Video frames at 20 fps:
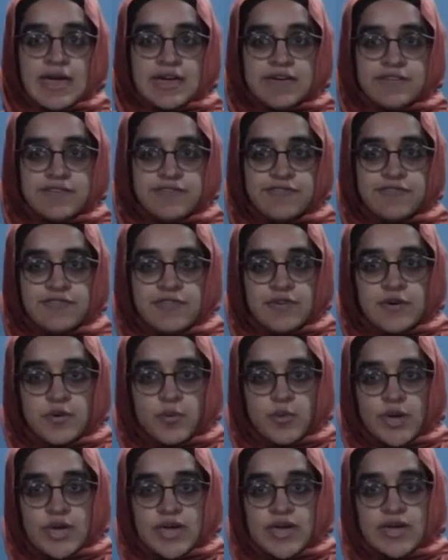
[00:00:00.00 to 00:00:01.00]
if
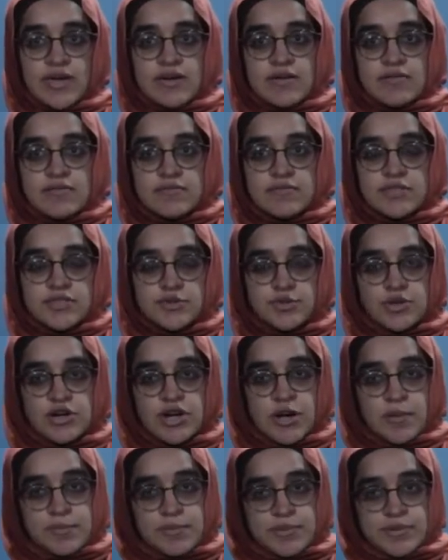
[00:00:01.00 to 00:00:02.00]
we do
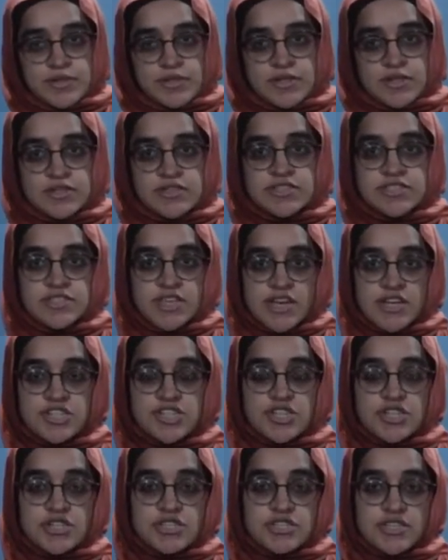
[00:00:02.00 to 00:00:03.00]
couple
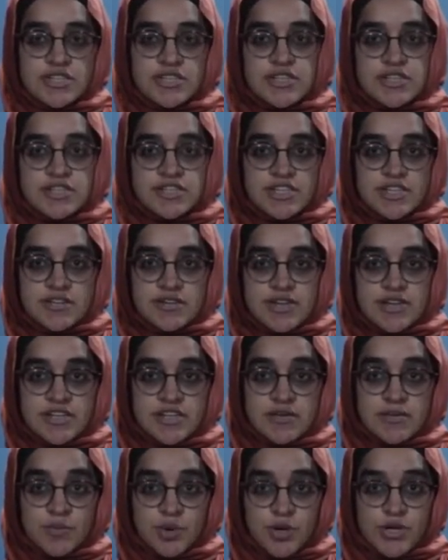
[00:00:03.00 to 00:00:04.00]
such a signal
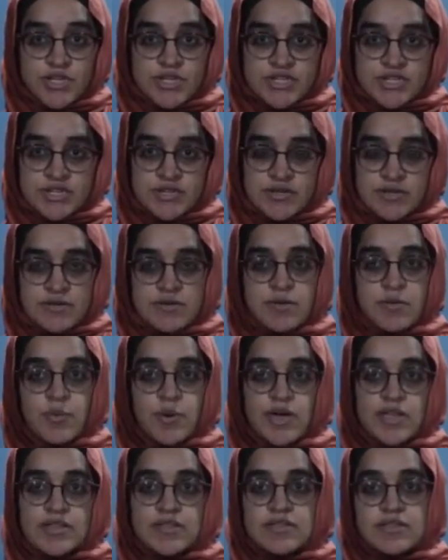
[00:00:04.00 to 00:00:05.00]
generating moiety
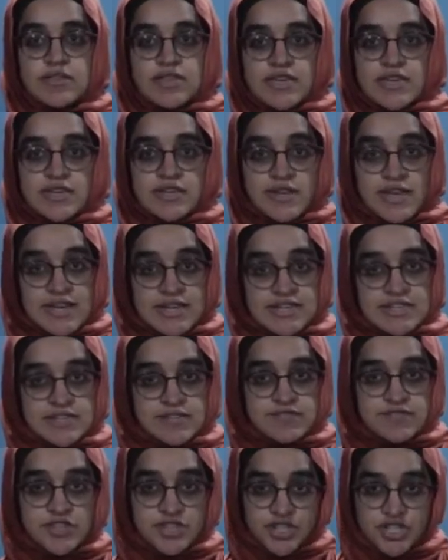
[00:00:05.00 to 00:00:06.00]
with the
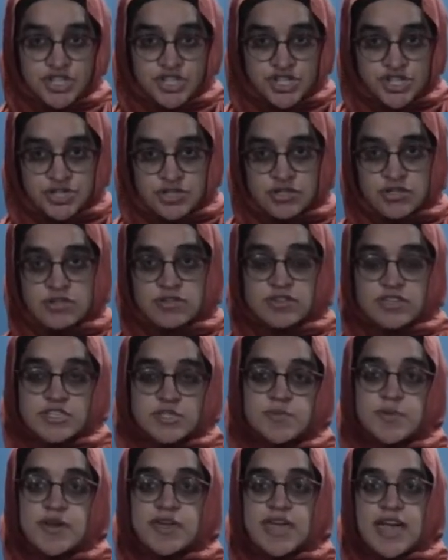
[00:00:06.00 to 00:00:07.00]
native traditional
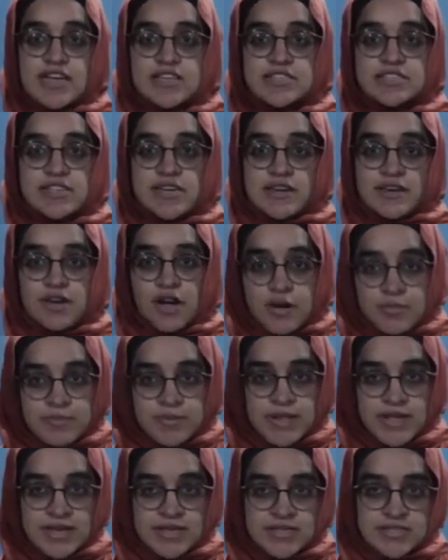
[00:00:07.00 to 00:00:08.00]
CRISPR-Cas9
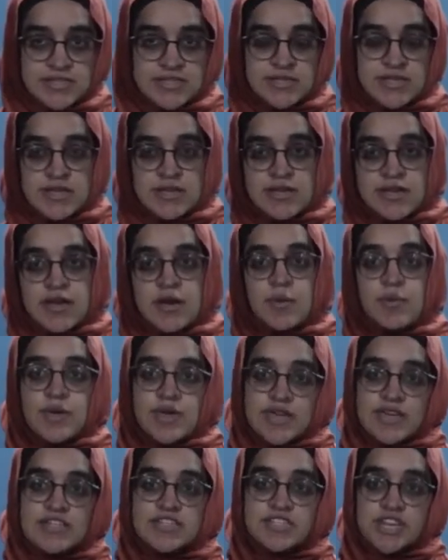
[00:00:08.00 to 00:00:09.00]
complex,
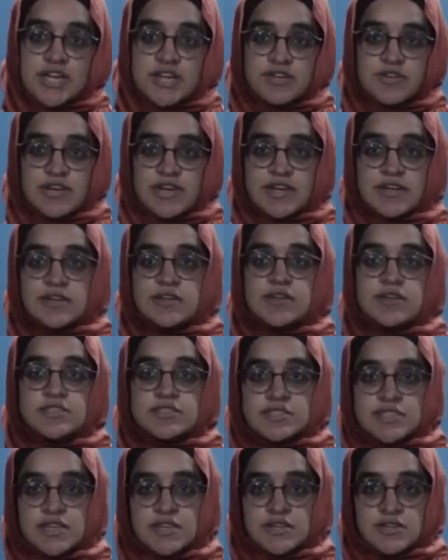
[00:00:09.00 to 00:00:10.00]
we can generate
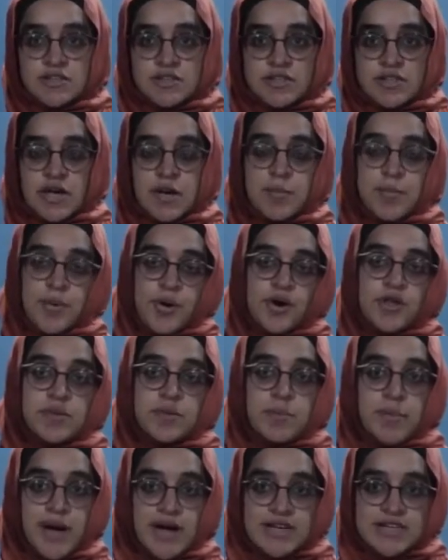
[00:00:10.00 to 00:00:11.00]
signal
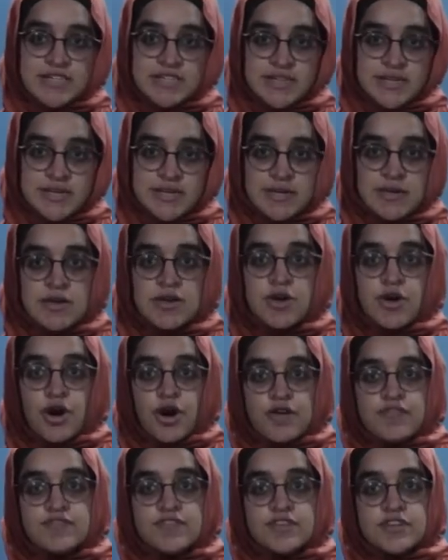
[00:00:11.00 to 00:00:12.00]
upon binding
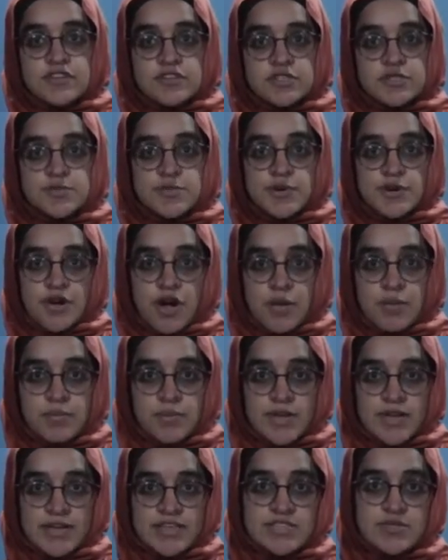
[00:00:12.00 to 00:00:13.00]
of the CRISPR
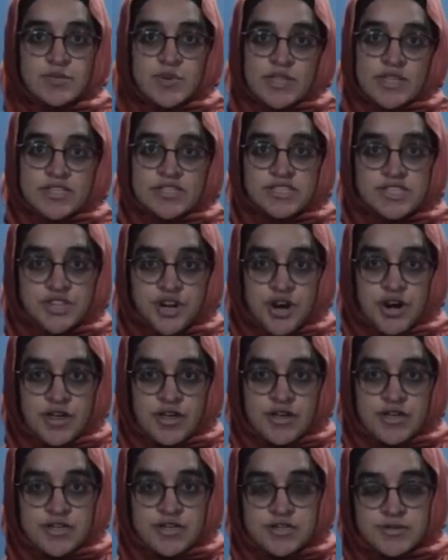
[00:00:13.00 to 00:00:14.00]
complex with its
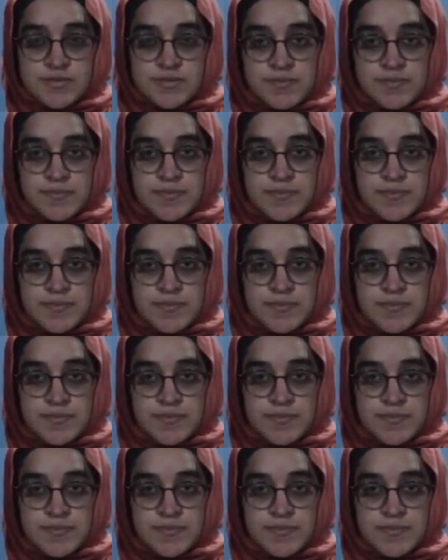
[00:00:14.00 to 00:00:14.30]
target.